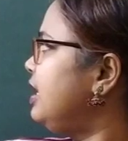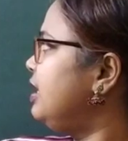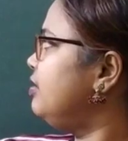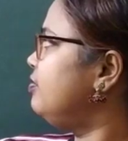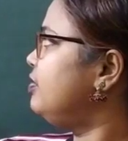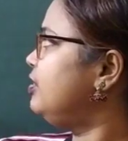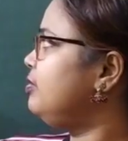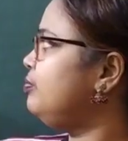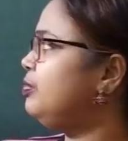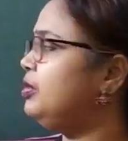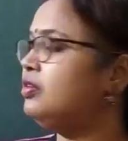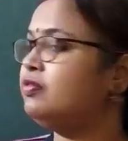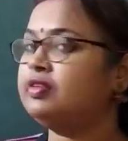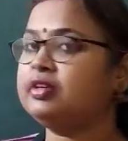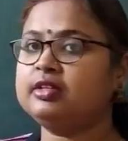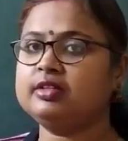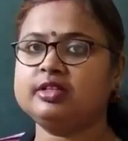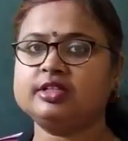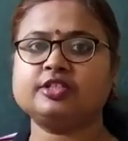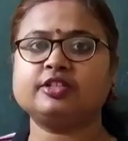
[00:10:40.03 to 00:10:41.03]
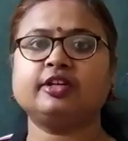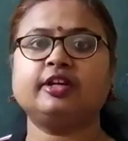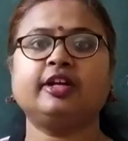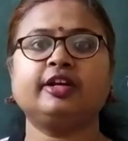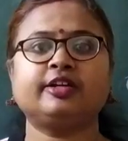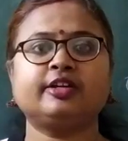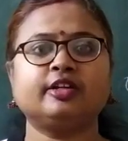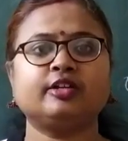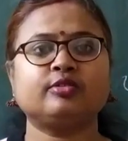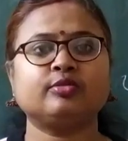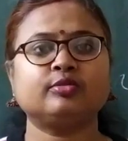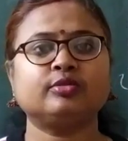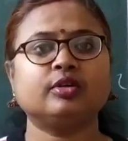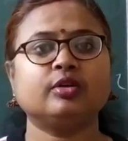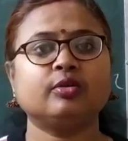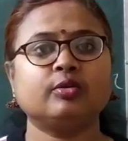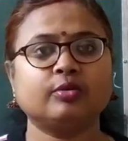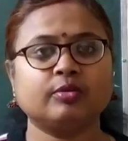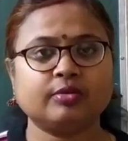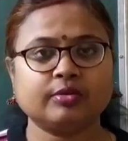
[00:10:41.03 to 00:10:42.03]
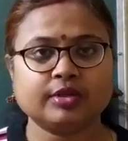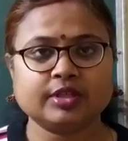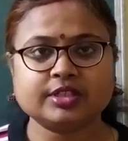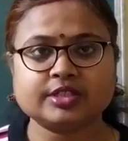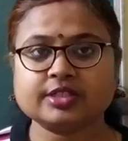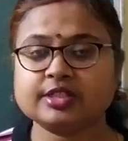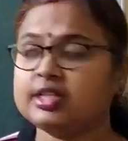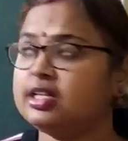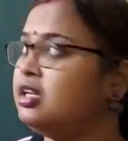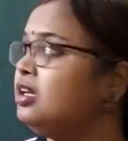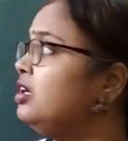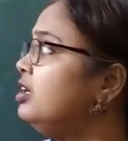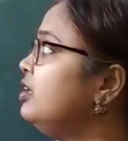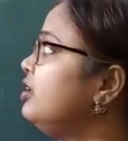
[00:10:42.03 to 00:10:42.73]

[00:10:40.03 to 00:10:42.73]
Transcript: L1, B1 is related to the original